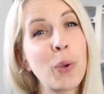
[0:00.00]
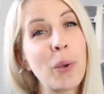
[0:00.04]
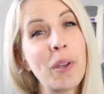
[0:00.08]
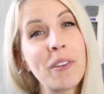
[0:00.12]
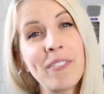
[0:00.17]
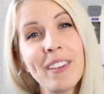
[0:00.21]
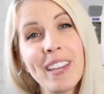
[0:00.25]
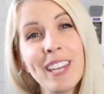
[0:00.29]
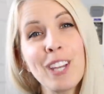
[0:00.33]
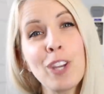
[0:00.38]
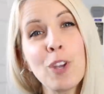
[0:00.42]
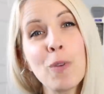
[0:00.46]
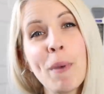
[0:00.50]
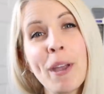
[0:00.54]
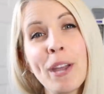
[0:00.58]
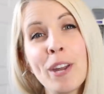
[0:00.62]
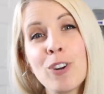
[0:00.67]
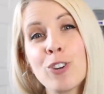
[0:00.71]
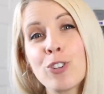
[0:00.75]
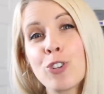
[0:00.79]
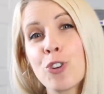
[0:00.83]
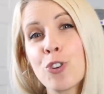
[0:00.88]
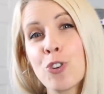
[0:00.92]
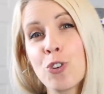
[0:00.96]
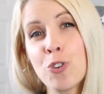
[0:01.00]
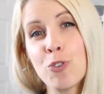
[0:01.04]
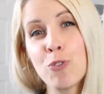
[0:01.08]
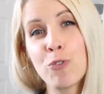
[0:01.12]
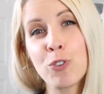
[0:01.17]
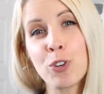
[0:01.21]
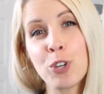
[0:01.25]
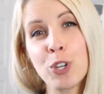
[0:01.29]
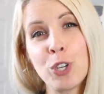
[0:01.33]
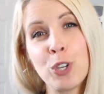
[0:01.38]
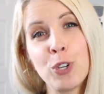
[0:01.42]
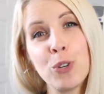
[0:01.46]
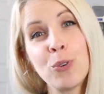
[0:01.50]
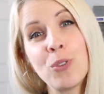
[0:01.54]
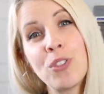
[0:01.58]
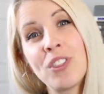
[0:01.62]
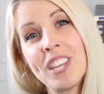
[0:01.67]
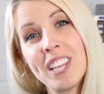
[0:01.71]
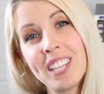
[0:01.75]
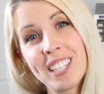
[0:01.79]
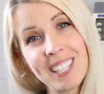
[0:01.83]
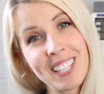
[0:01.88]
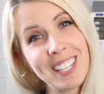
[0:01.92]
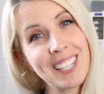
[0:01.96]
So if incubators are new for you,
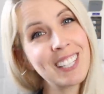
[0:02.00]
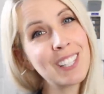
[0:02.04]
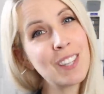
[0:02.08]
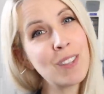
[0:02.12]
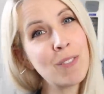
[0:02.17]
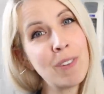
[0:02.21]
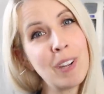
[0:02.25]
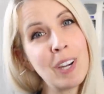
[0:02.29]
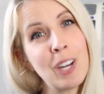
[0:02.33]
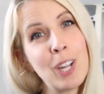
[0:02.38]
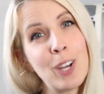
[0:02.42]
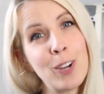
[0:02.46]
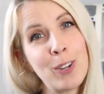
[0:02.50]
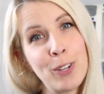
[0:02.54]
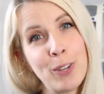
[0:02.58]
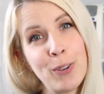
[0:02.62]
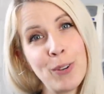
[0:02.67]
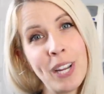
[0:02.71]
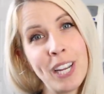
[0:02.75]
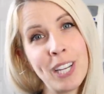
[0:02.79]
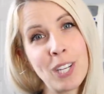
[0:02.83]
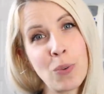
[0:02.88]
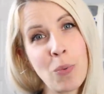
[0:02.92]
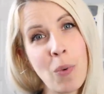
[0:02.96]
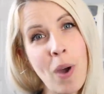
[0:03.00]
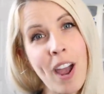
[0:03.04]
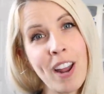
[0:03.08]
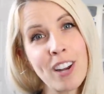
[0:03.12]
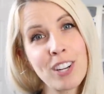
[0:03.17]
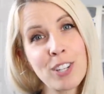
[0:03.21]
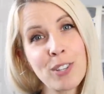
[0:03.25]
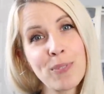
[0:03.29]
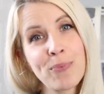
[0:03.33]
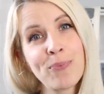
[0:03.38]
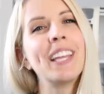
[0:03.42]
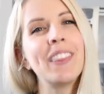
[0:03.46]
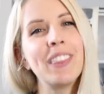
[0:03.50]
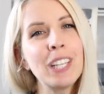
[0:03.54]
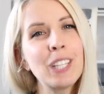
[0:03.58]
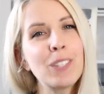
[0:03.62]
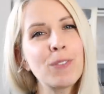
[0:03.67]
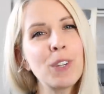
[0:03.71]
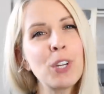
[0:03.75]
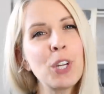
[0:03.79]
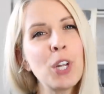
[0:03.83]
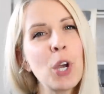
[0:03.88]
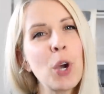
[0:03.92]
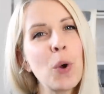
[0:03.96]
this is the video you need to watch. In this
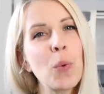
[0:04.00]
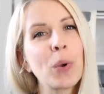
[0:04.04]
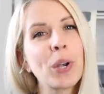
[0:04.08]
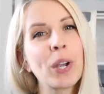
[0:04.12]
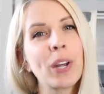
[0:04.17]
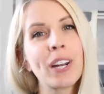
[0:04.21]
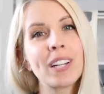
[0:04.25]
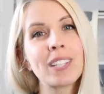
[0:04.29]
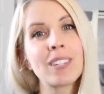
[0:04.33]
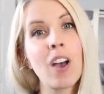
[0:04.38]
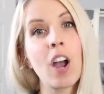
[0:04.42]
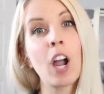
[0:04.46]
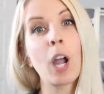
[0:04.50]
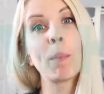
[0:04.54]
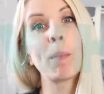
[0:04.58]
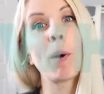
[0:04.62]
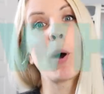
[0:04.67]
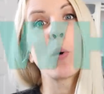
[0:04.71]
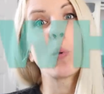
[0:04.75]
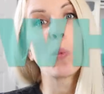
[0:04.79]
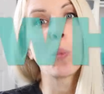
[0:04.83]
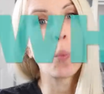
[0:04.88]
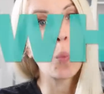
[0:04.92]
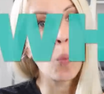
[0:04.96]
video, we're going to talk about